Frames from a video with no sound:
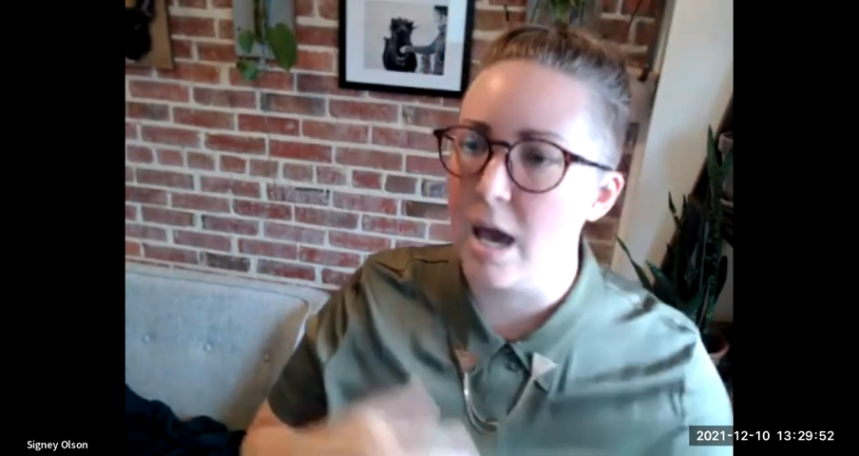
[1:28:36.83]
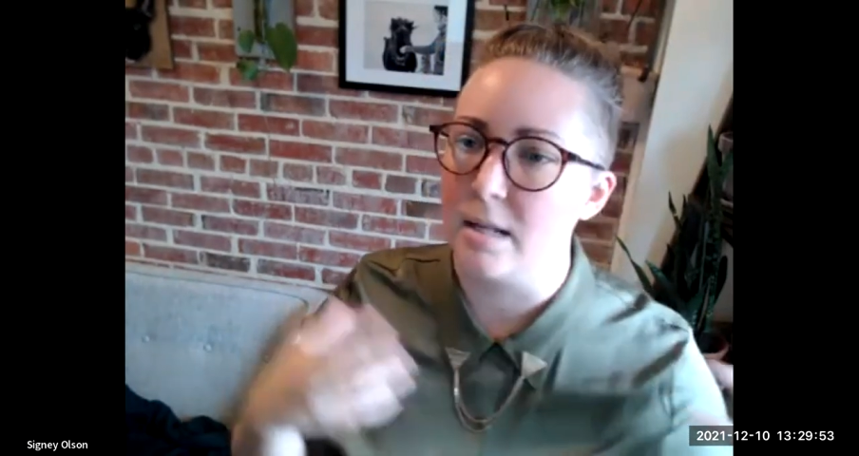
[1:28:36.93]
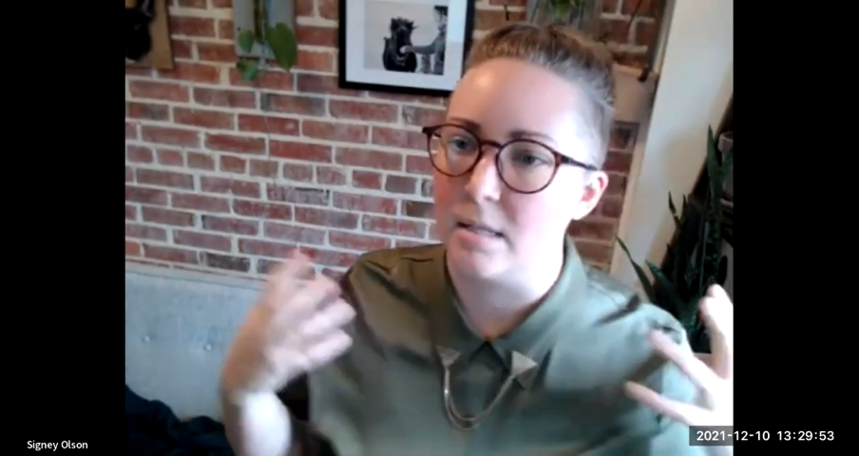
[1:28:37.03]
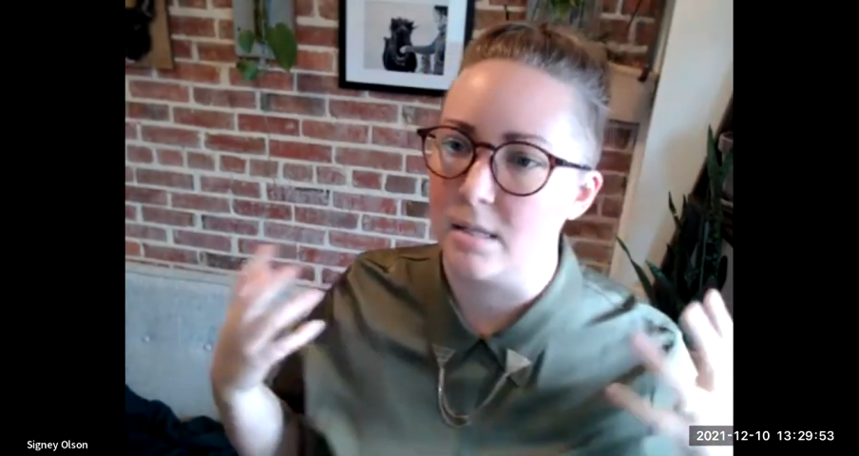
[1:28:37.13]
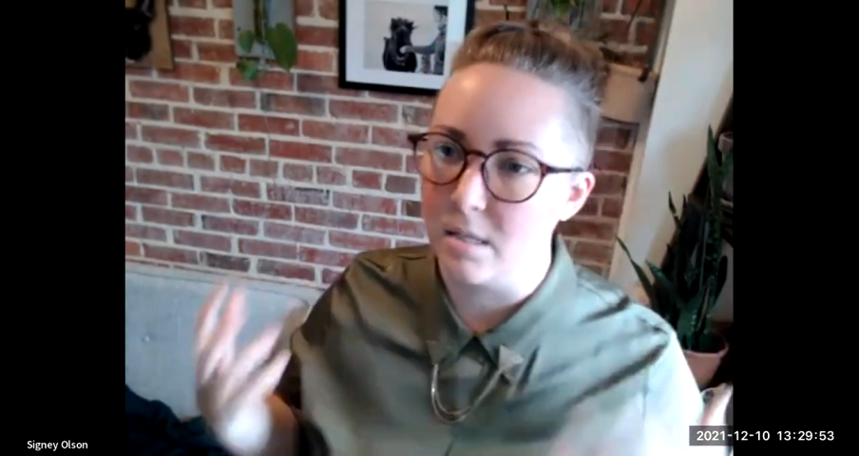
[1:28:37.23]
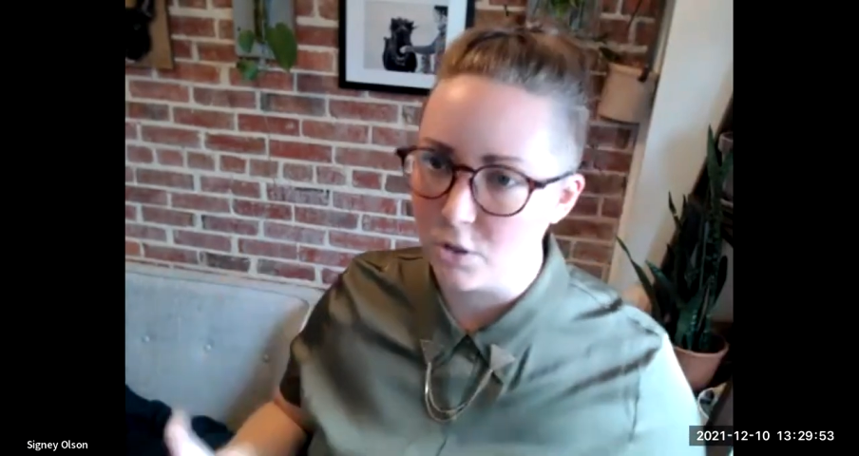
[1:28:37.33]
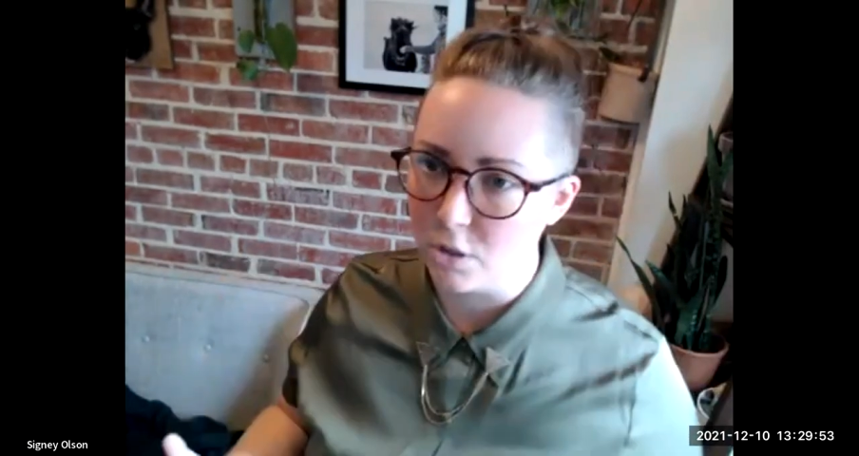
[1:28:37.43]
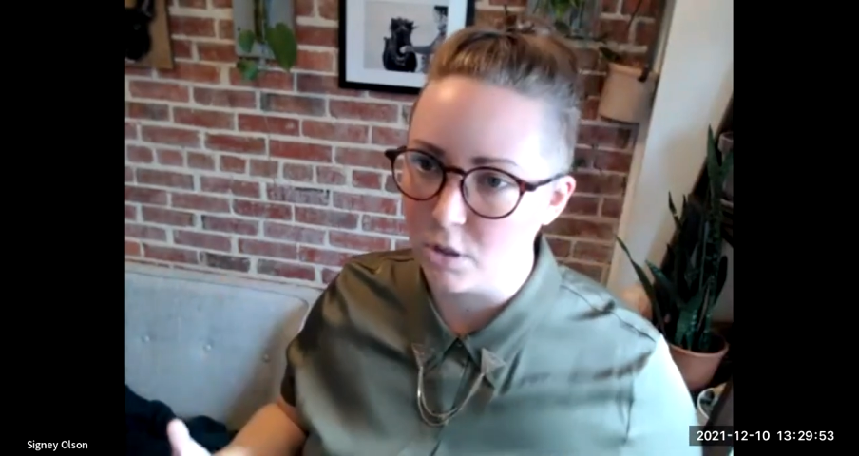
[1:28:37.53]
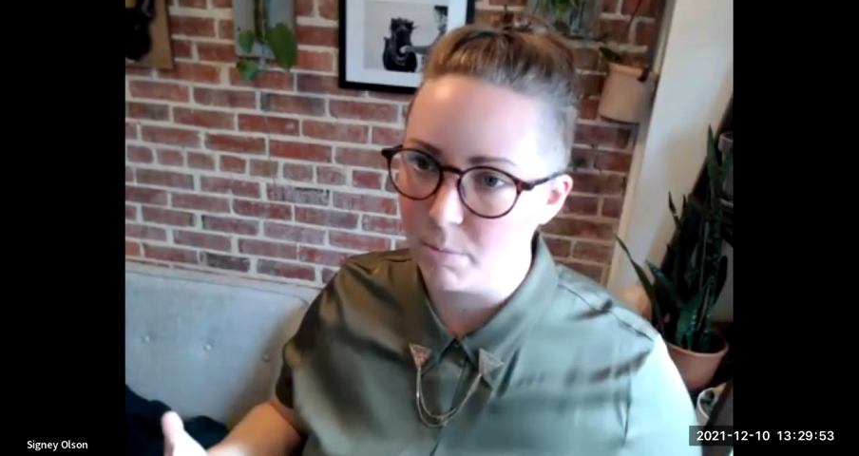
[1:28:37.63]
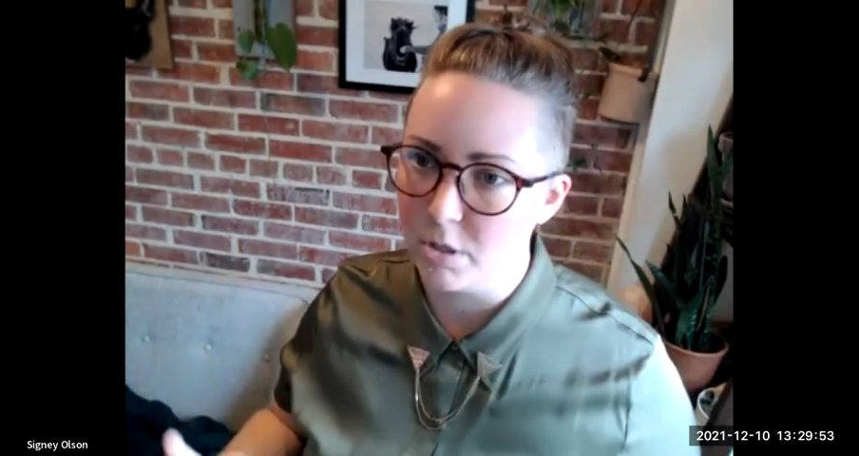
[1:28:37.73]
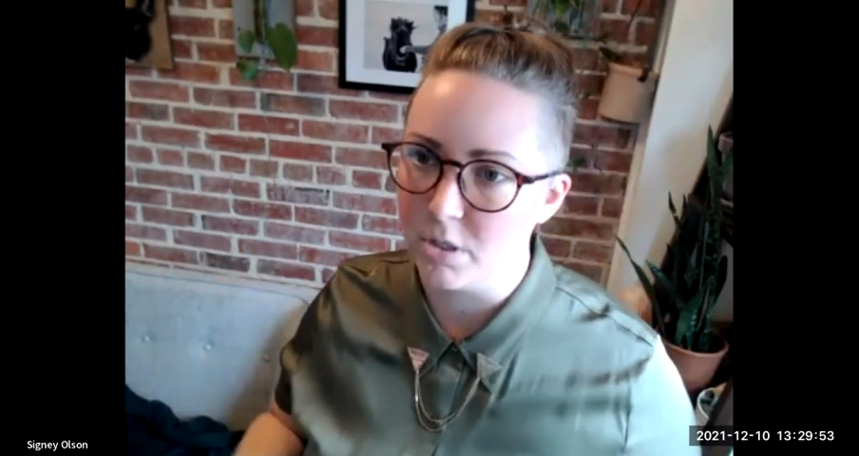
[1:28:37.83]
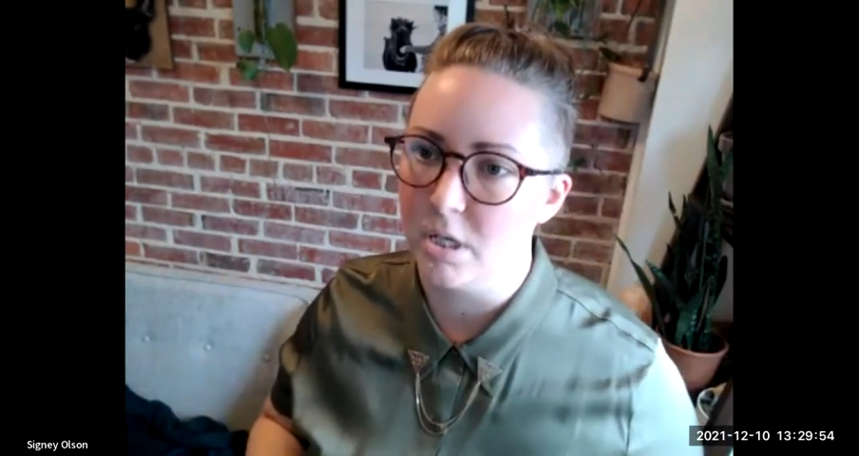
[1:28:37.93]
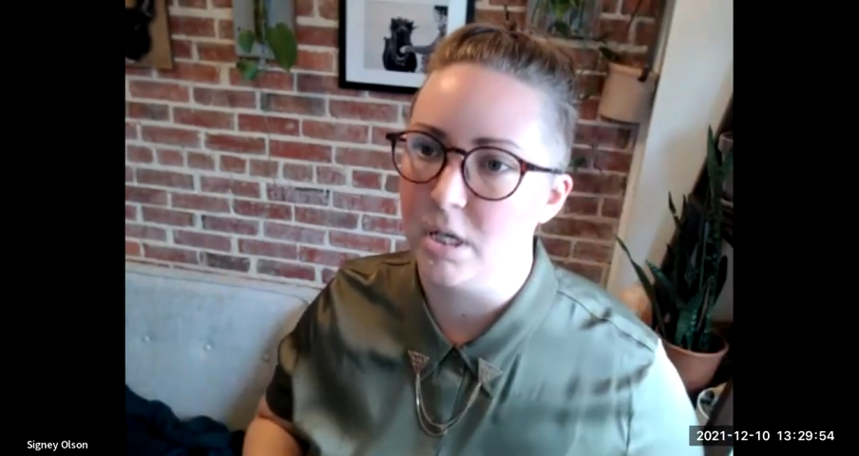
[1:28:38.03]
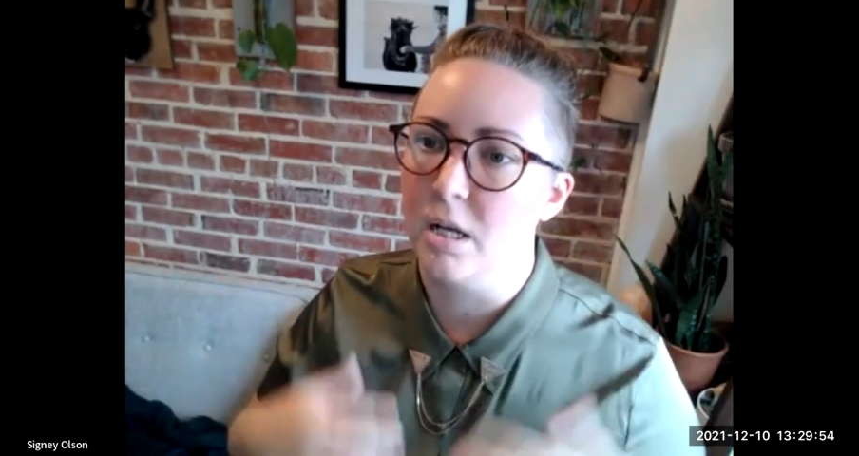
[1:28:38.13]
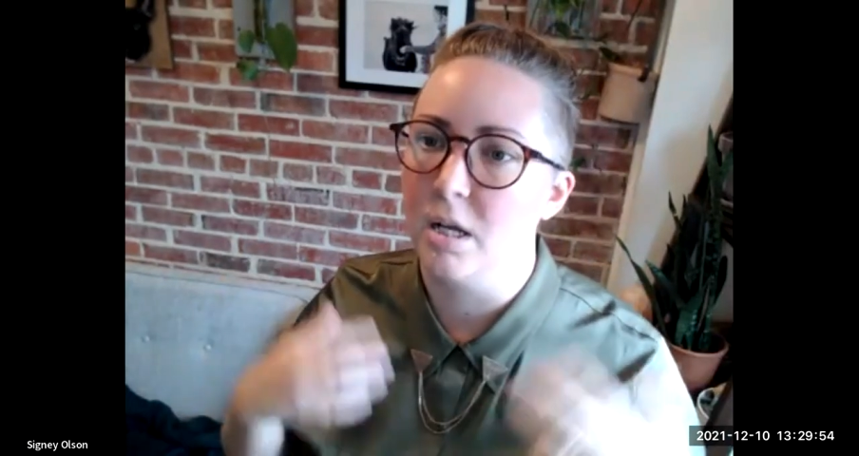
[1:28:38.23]
As a cisgender
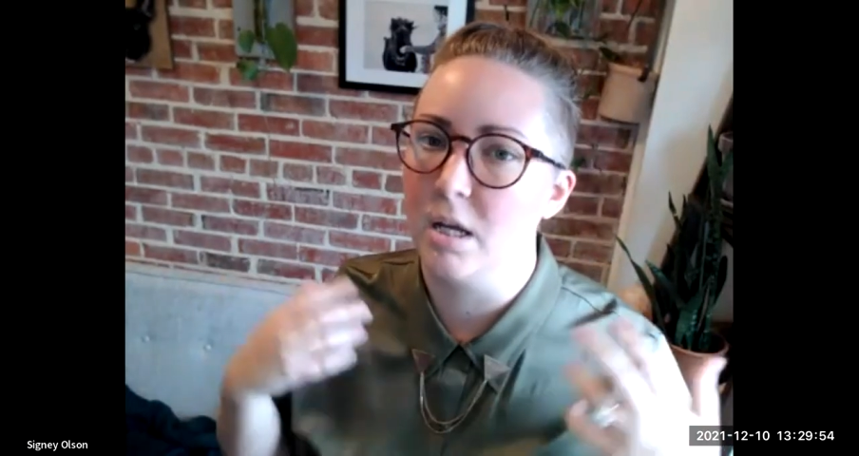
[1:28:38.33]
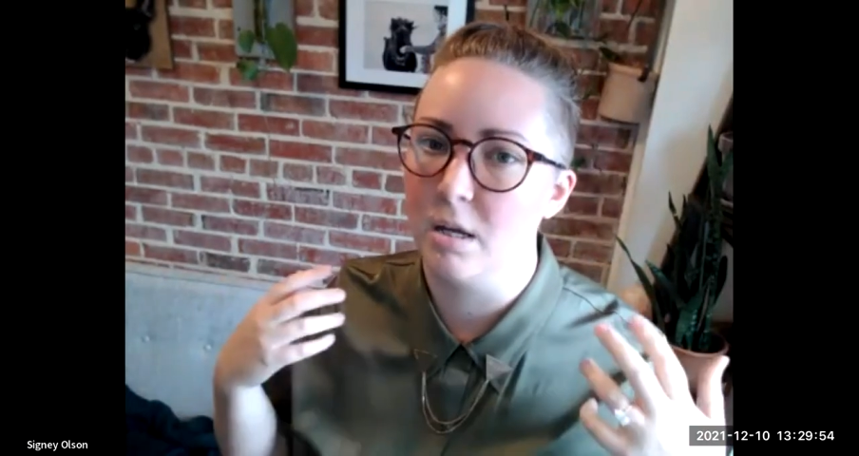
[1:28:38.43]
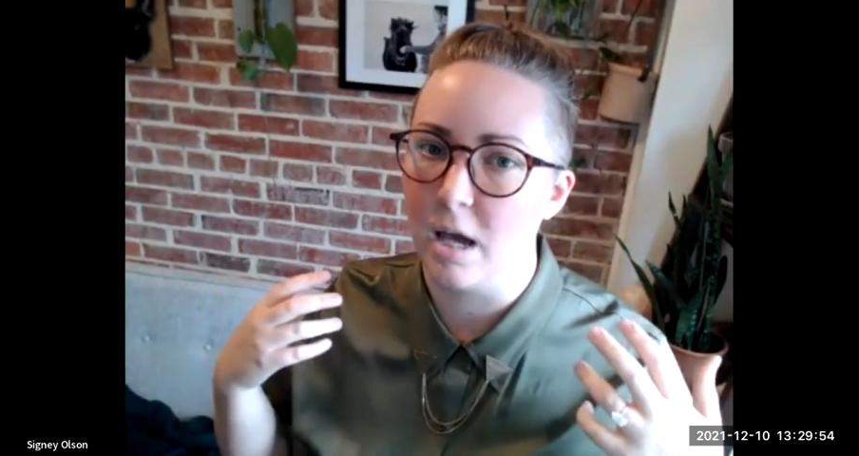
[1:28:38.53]
person,